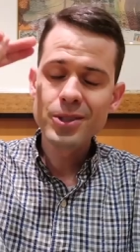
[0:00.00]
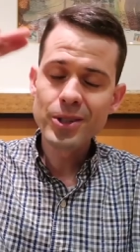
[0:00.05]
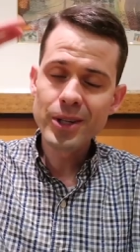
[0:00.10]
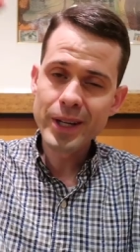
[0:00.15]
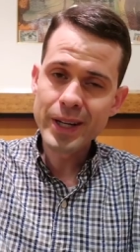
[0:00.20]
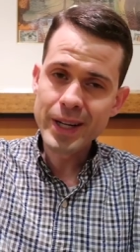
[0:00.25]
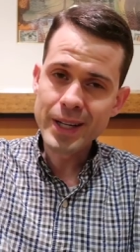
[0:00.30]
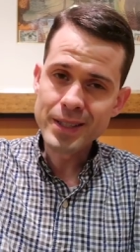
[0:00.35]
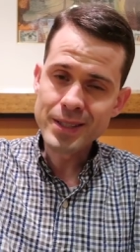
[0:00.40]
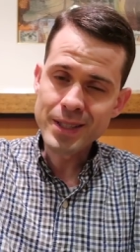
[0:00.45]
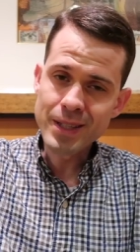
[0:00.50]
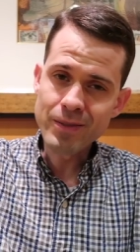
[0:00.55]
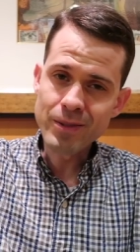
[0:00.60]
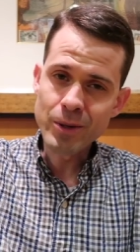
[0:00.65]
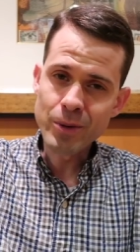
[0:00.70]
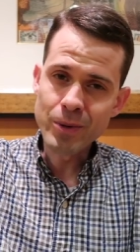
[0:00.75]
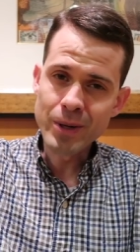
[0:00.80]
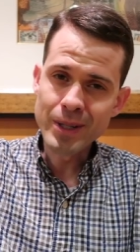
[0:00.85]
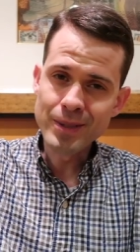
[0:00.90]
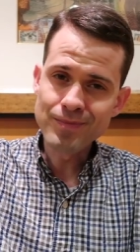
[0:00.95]
Greetings
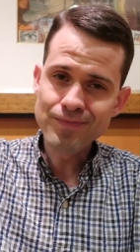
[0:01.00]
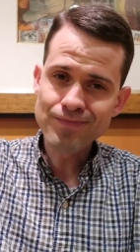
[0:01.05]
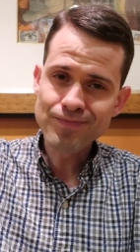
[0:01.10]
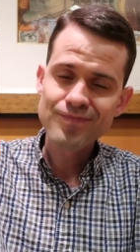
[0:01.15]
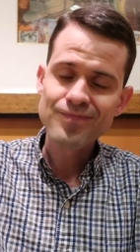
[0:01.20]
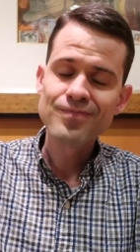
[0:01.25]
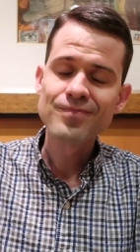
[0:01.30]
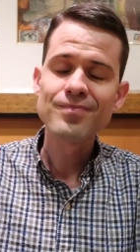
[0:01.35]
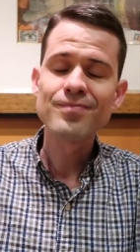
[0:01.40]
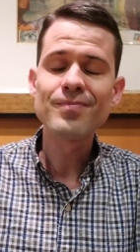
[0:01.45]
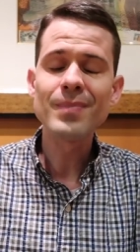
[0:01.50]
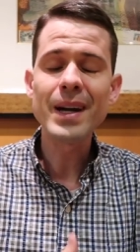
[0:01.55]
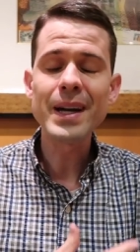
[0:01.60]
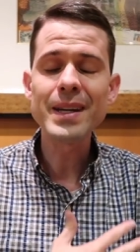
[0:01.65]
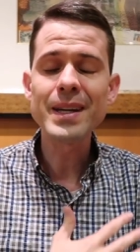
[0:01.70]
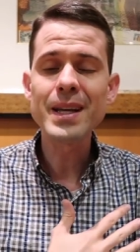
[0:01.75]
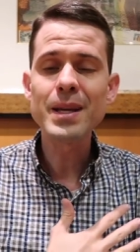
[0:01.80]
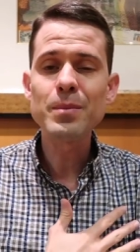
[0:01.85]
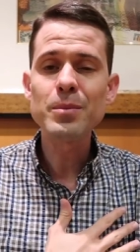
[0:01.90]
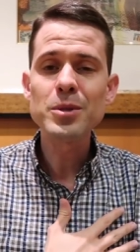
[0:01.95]
everyone.
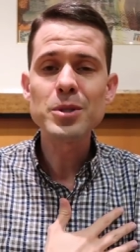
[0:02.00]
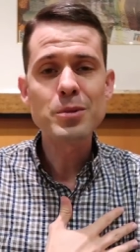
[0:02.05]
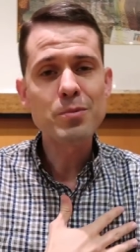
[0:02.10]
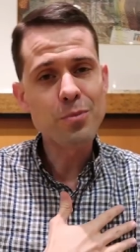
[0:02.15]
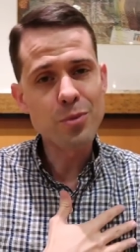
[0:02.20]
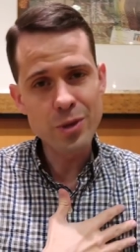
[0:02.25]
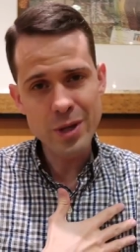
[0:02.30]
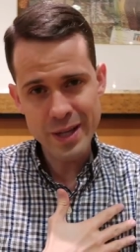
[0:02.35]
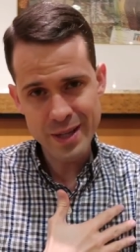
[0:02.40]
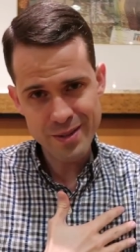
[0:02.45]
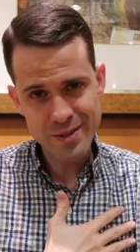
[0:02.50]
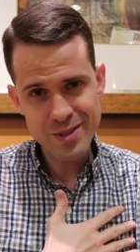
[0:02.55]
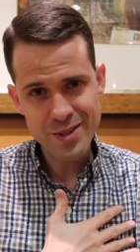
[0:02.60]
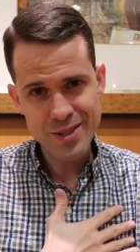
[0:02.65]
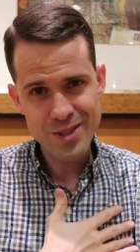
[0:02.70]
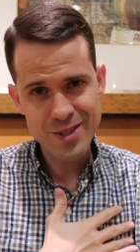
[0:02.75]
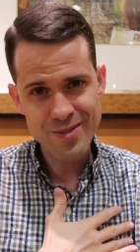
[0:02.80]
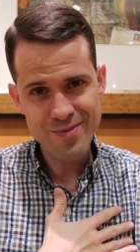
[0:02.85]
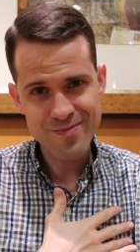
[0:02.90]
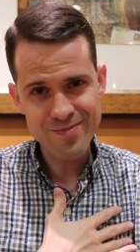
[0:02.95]
My name is
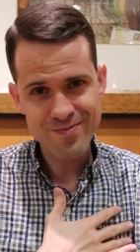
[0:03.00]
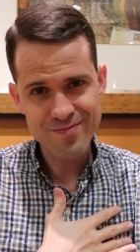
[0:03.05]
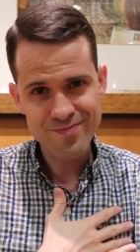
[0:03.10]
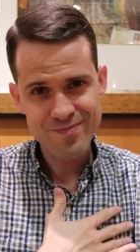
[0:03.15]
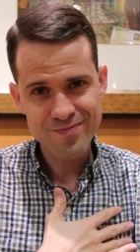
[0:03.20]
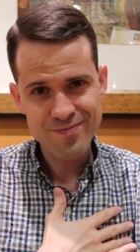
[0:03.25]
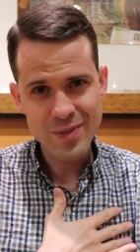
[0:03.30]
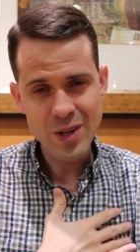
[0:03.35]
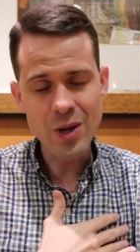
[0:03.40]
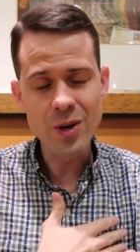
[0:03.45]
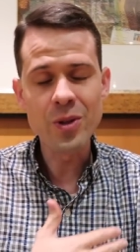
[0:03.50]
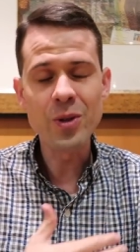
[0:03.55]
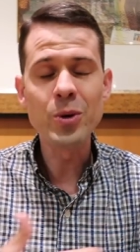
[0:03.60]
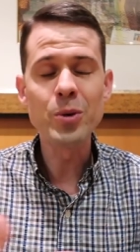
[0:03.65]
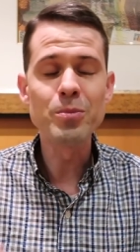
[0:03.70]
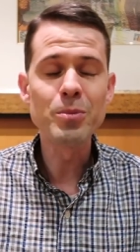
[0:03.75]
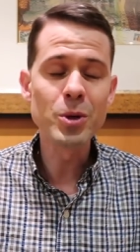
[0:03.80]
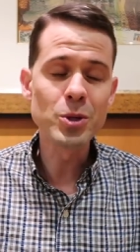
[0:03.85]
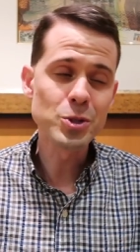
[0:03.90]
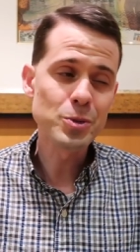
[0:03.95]
Brent,
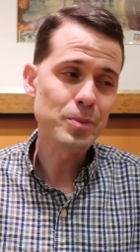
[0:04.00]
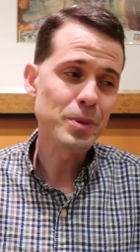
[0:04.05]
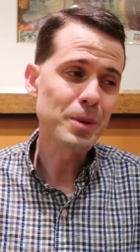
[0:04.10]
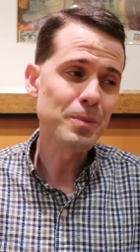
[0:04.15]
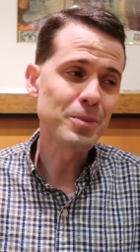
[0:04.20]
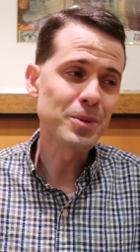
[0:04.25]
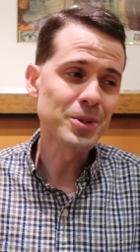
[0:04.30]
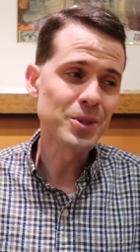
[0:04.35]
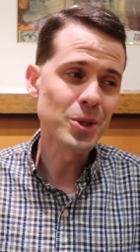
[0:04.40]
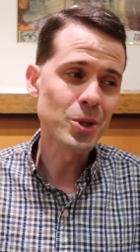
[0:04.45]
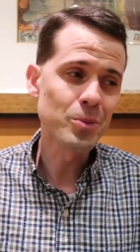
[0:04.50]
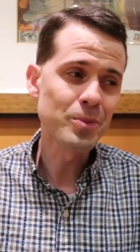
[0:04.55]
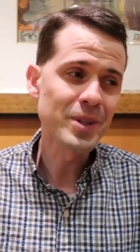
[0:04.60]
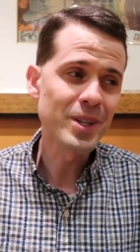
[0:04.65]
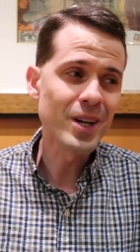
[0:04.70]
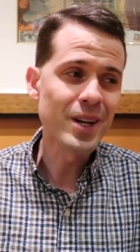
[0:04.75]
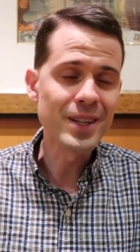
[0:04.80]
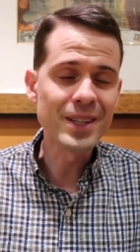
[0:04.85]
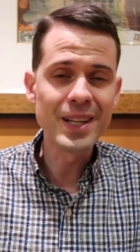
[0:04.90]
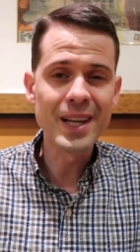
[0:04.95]
although most people know
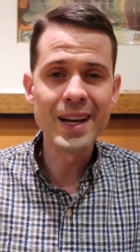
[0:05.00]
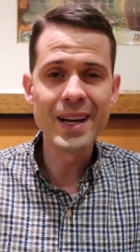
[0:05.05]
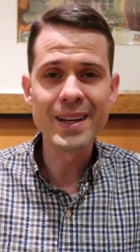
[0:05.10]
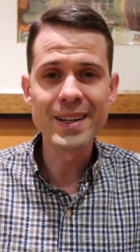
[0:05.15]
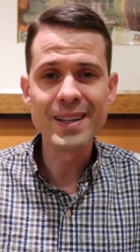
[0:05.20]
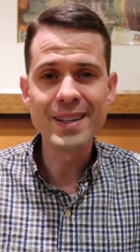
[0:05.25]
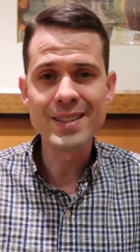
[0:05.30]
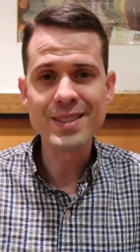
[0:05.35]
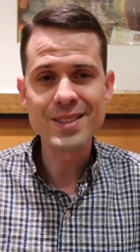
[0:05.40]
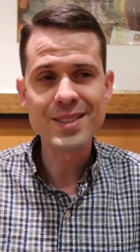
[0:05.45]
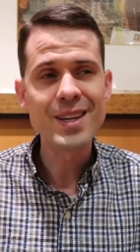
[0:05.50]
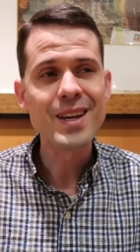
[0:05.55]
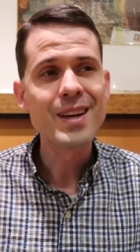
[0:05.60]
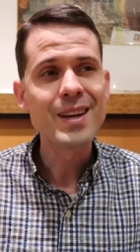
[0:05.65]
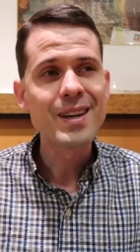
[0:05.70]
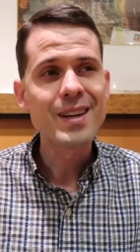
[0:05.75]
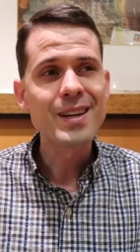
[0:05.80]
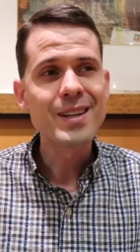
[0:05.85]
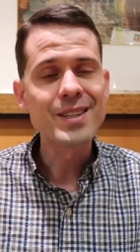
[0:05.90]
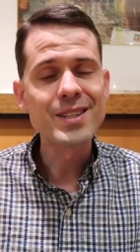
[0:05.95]
me online as
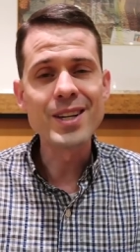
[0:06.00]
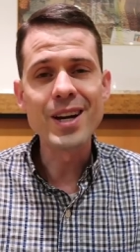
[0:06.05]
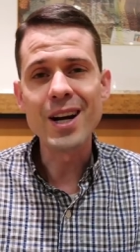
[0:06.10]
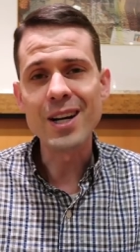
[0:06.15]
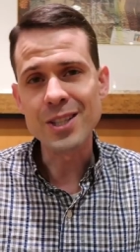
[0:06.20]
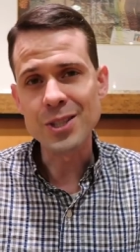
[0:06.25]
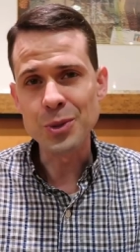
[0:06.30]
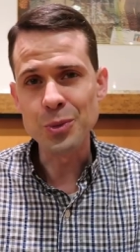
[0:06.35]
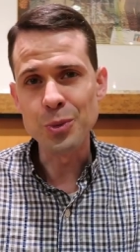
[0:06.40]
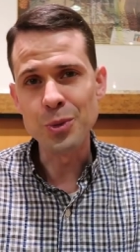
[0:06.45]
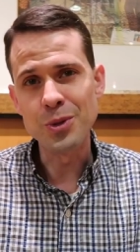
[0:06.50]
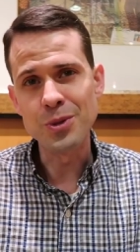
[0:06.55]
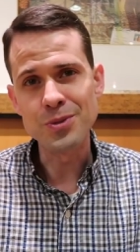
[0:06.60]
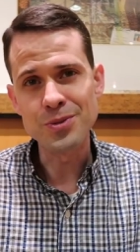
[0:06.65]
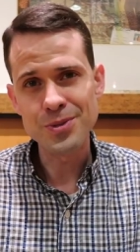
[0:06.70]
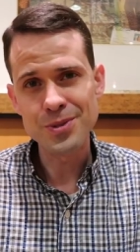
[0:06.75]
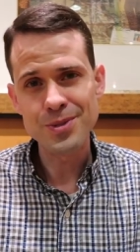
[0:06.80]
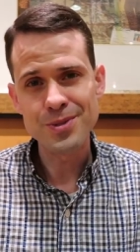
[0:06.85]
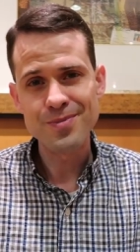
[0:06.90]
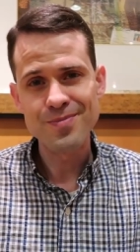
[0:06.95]
Dr.
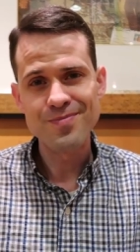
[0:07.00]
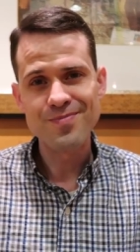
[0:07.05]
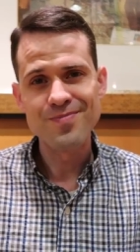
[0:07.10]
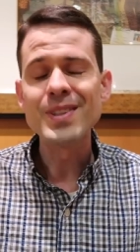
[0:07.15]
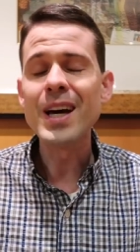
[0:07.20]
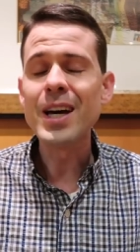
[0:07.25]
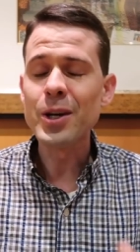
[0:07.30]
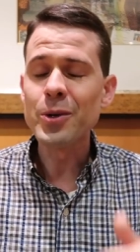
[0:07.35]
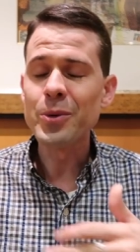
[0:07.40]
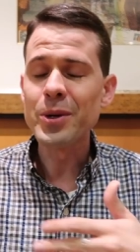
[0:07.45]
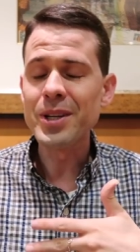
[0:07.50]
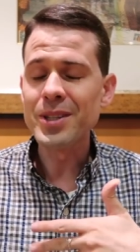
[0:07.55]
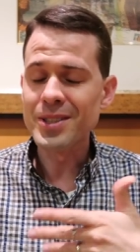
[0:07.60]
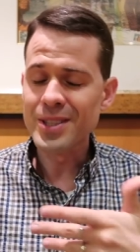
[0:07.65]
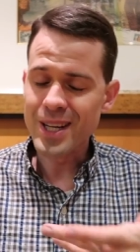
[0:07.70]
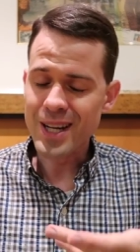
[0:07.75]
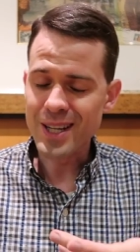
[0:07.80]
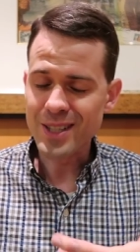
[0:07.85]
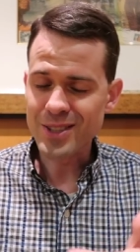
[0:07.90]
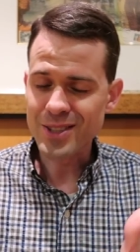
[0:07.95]
Wolf. Not a real
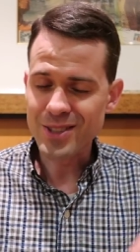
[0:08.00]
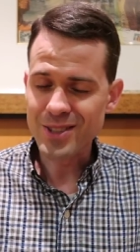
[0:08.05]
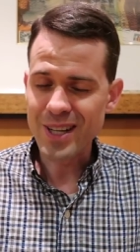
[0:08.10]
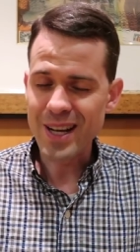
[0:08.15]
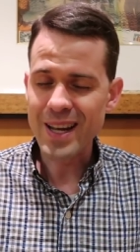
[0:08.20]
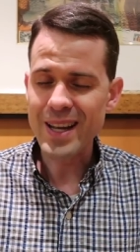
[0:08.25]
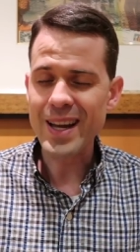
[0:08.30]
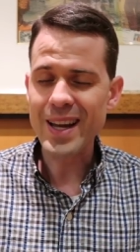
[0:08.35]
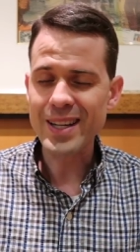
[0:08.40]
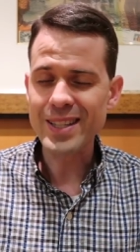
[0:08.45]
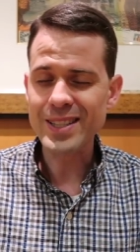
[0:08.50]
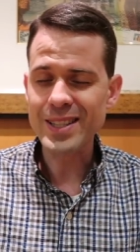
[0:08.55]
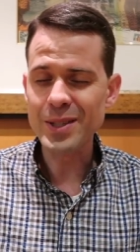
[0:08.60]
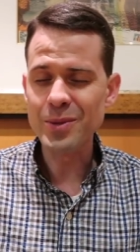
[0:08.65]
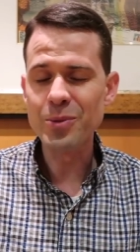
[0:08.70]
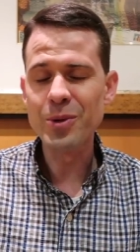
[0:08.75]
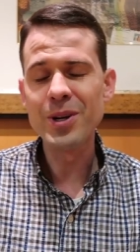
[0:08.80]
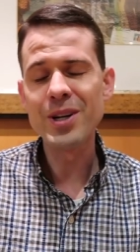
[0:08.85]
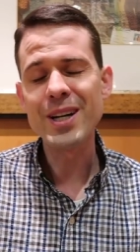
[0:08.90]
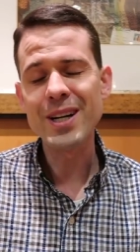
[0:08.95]
doctor, I actually
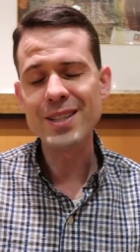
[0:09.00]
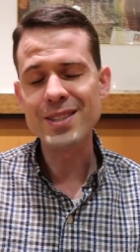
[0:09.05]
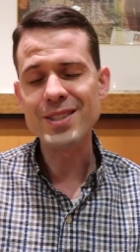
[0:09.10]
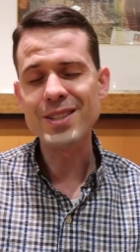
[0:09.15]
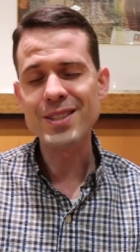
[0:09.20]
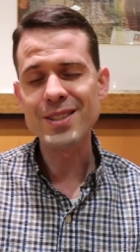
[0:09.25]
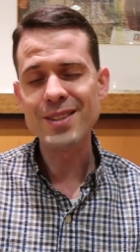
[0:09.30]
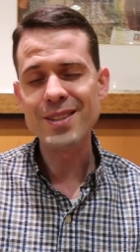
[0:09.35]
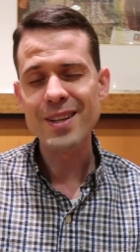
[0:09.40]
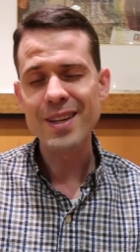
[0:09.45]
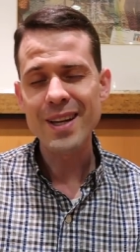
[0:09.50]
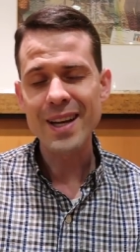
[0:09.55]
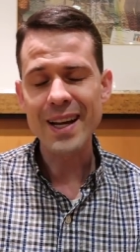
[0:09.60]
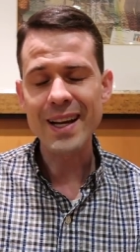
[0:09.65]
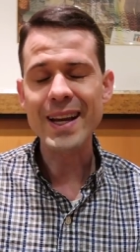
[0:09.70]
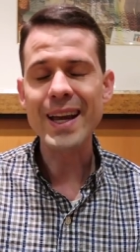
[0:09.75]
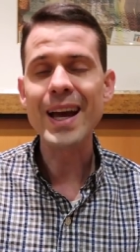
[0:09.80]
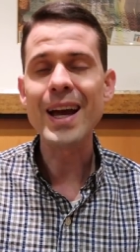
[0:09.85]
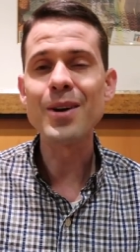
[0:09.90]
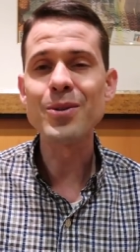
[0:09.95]
work as an
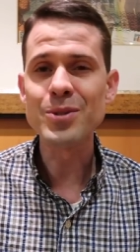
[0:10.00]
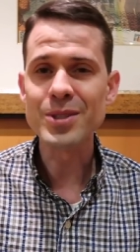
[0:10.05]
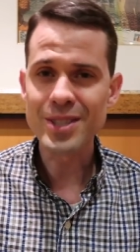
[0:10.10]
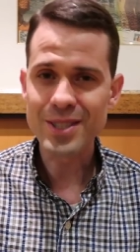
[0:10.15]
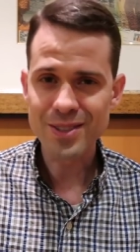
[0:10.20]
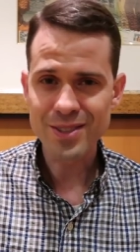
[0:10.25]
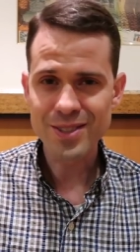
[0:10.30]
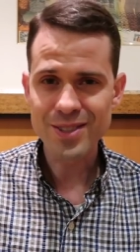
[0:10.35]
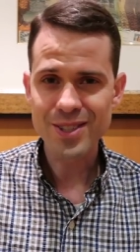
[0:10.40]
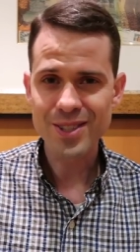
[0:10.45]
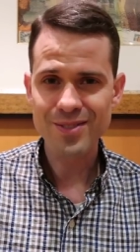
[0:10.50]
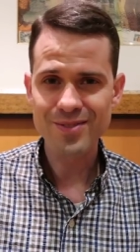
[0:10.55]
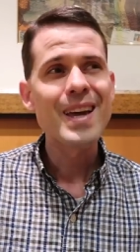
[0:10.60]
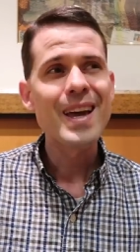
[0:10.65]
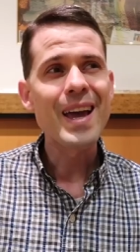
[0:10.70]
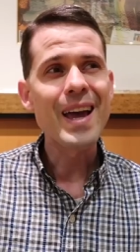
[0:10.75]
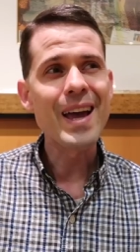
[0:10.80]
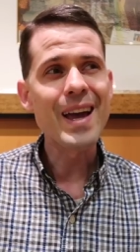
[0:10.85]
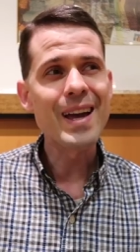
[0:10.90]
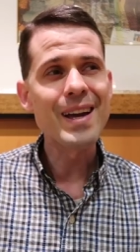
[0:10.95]
accountant.
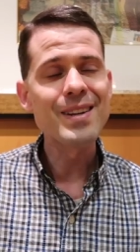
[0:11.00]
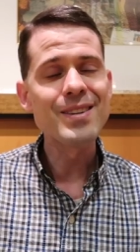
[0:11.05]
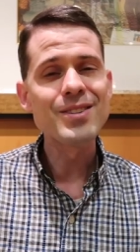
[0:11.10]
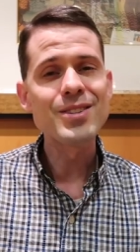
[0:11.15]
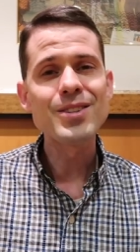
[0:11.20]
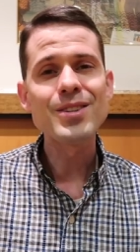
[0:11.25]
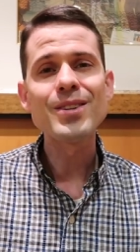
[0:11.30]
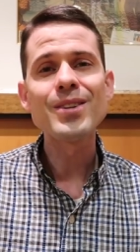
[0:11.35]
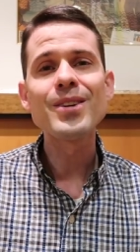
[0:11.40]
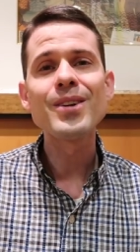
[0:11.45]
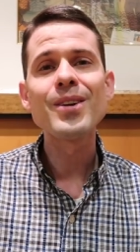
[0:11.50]
And